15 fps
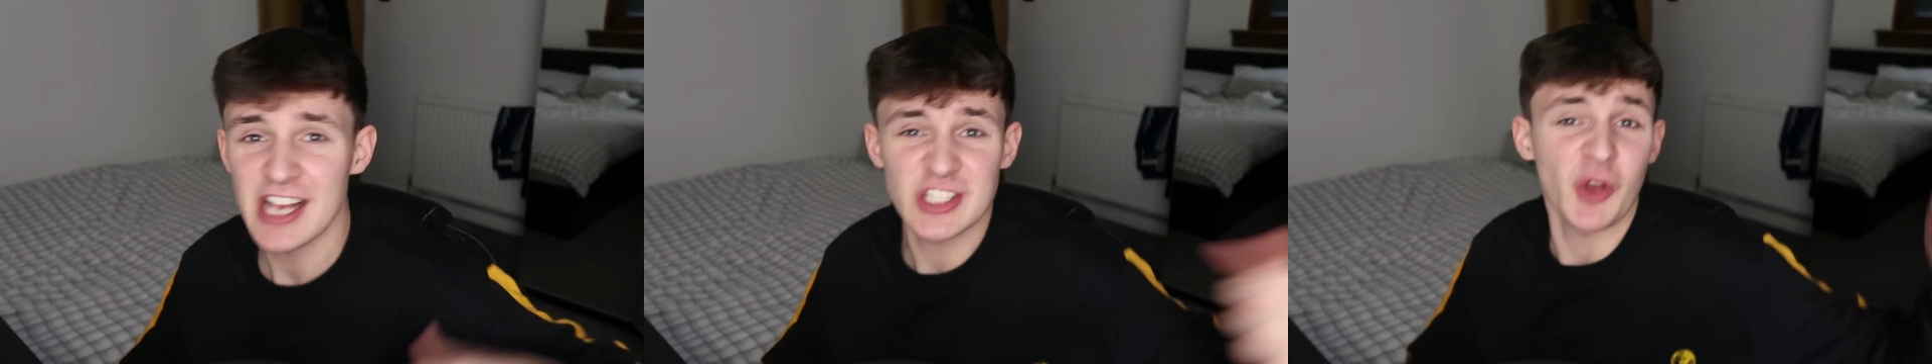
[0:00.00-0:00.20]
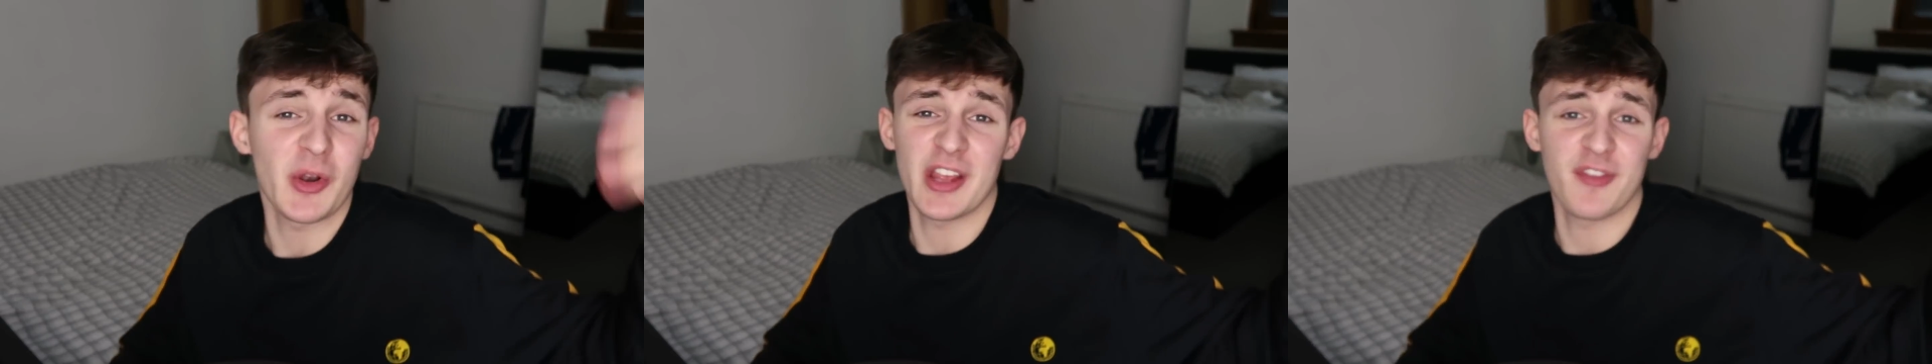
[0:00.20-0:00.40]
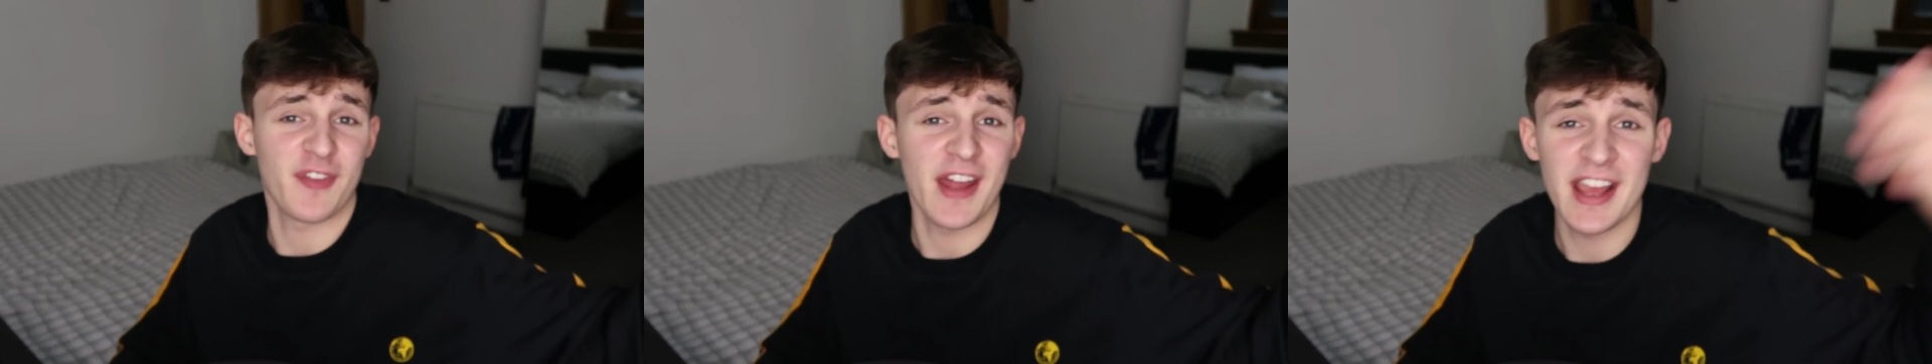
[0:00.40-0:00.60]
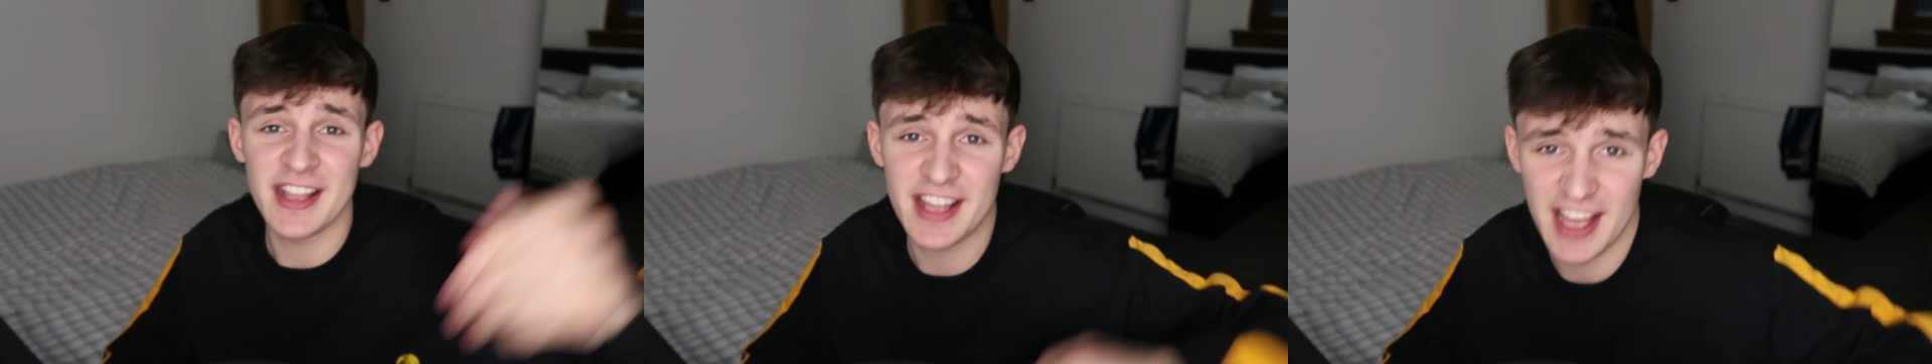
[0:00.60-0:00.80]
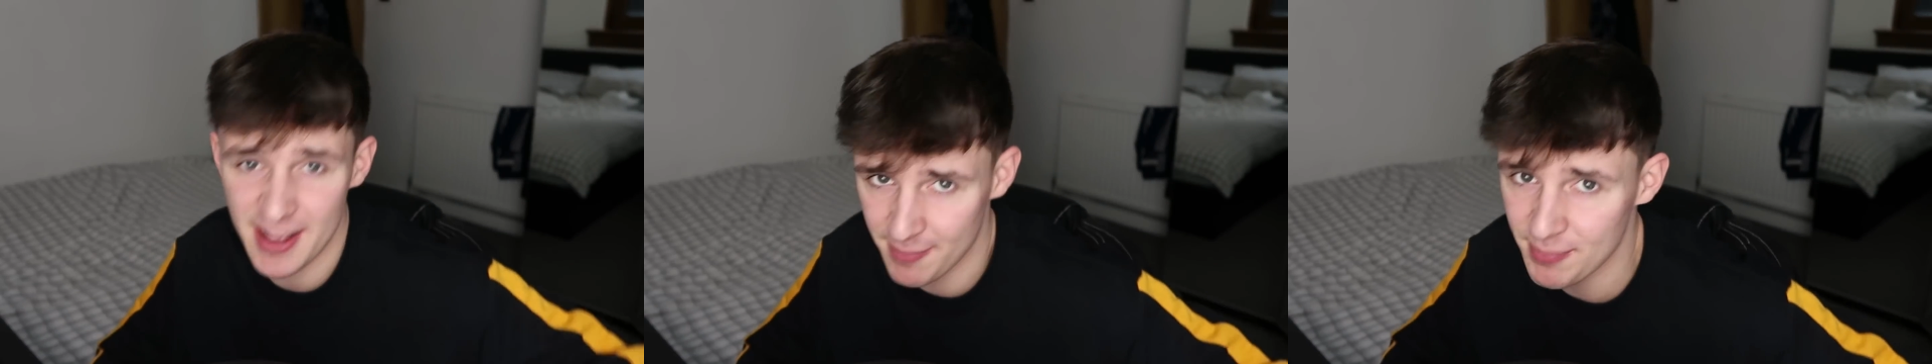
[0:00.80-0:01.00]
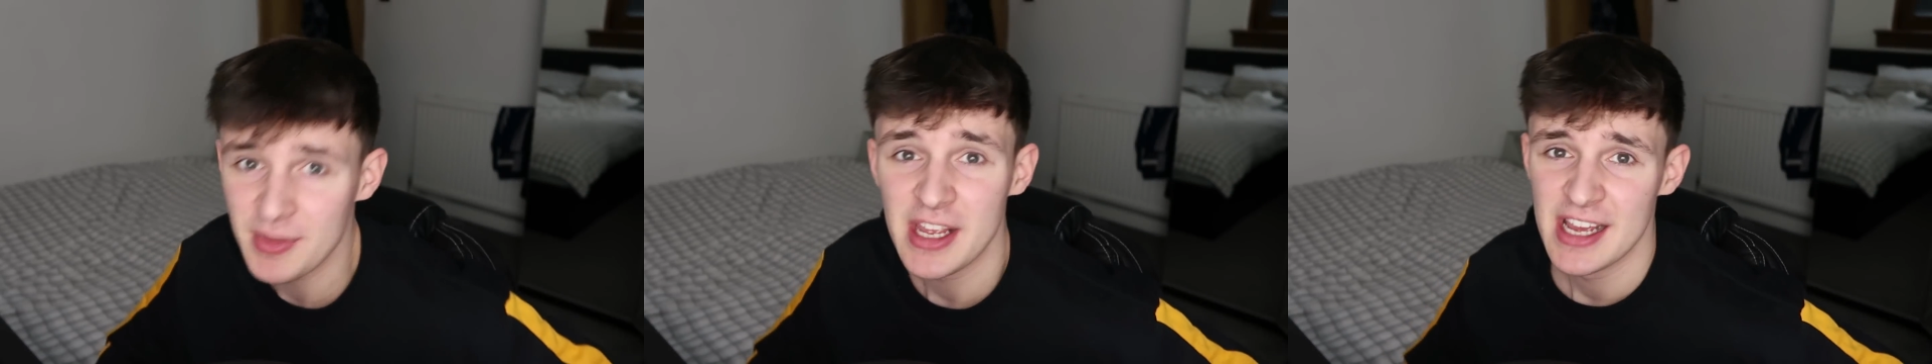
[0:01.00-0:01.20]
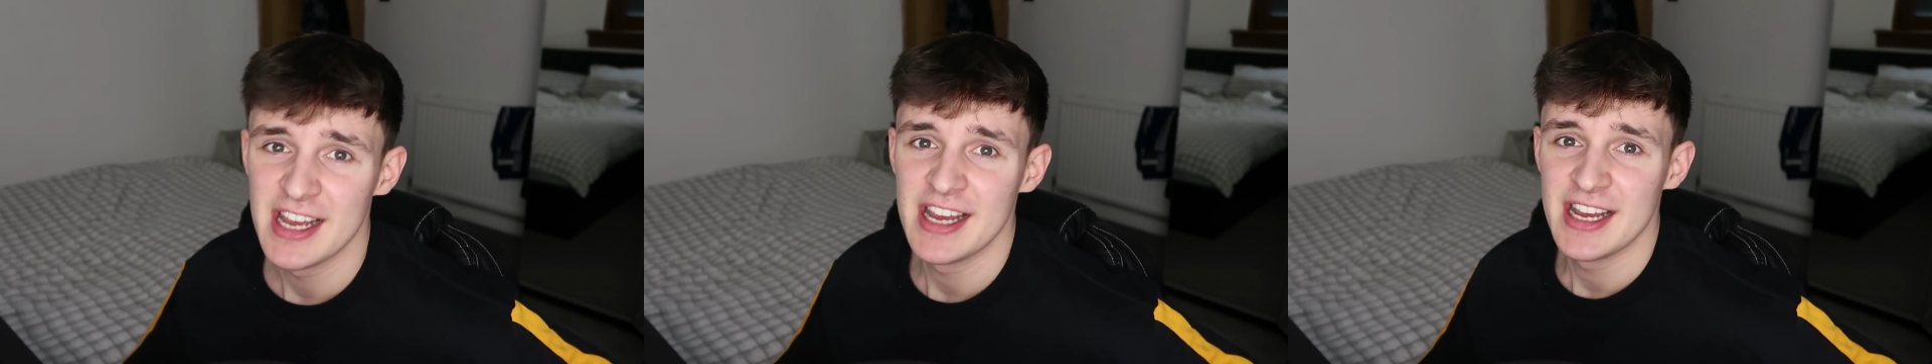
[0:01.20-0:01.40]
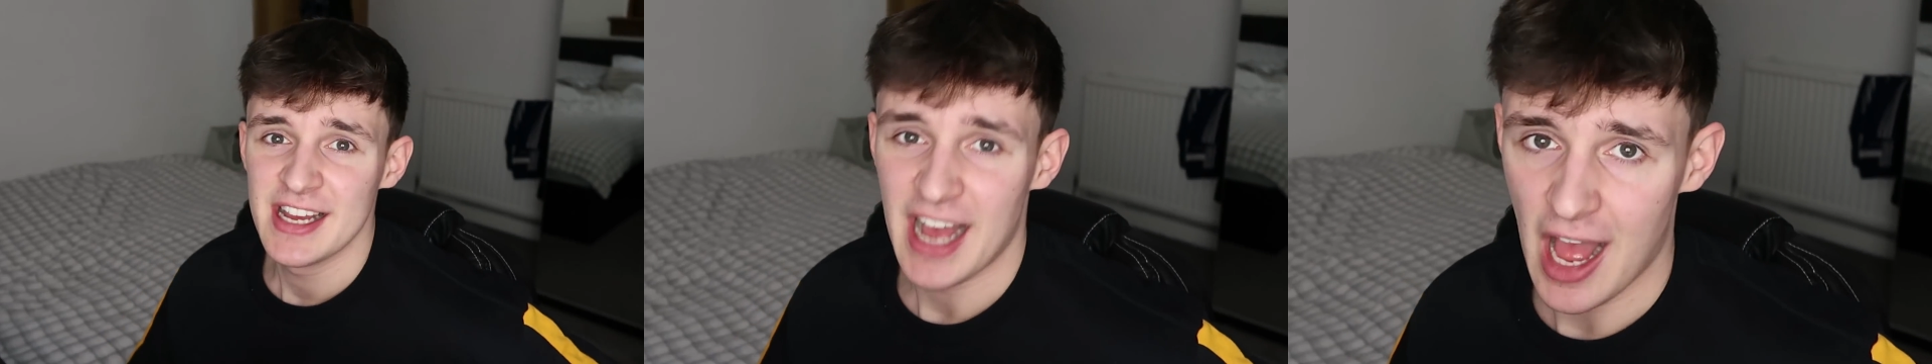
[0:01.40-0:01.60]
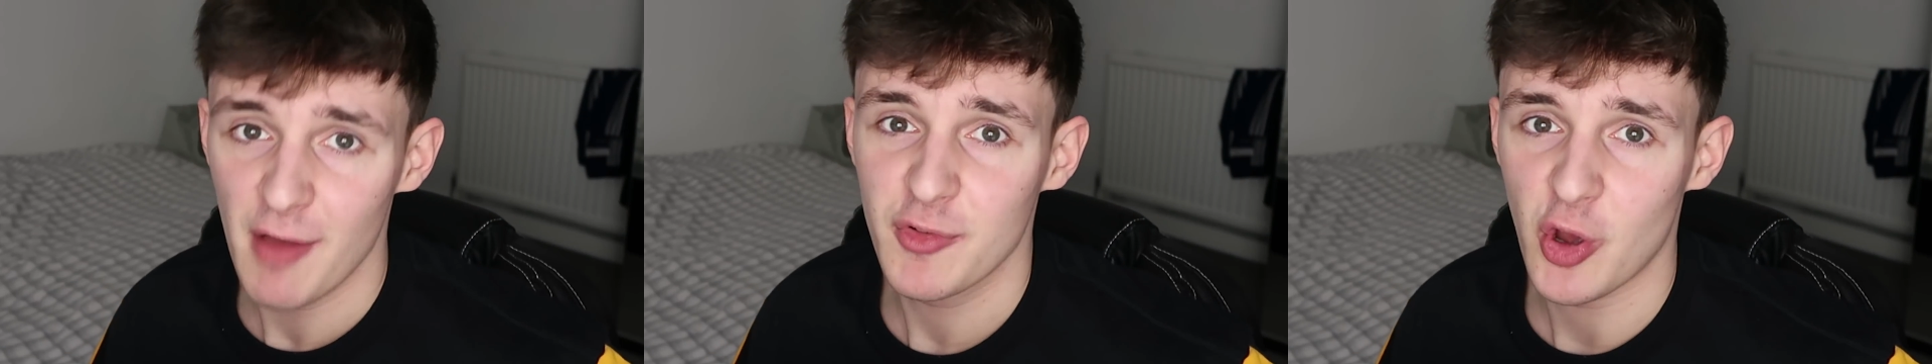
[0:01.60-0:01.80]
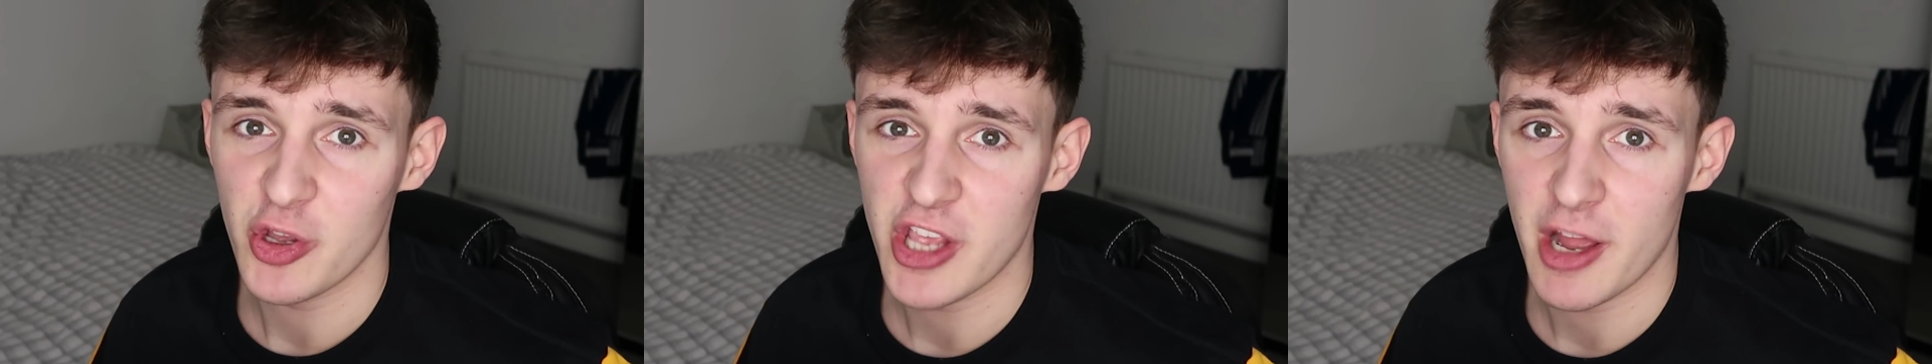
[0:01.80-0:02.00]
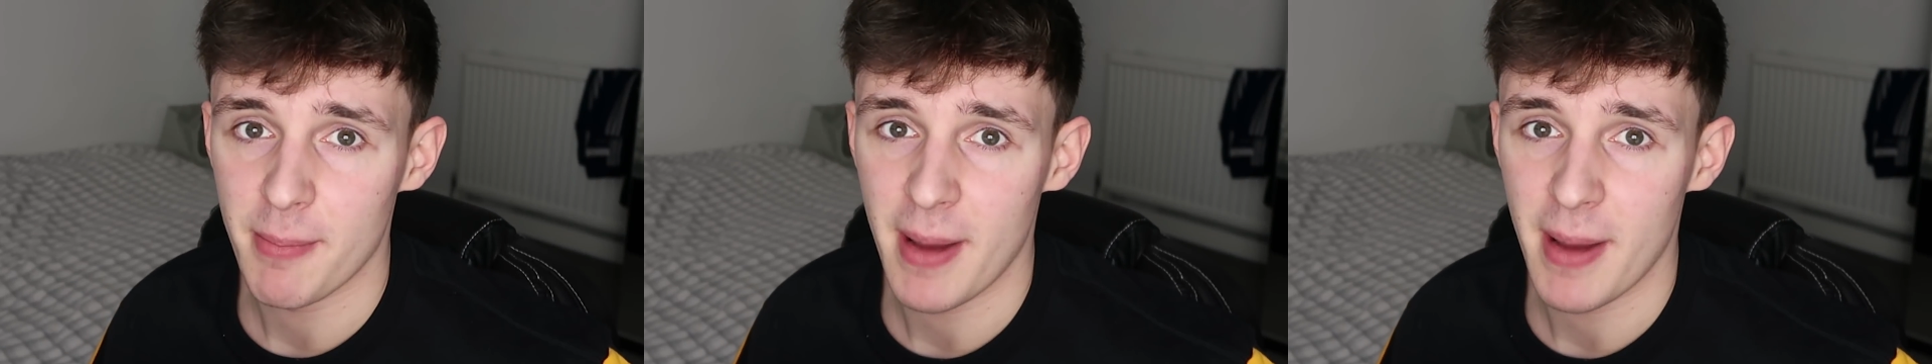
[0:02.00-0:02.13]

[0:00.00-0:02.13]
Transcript: It's alright, Frank. Um, I've got your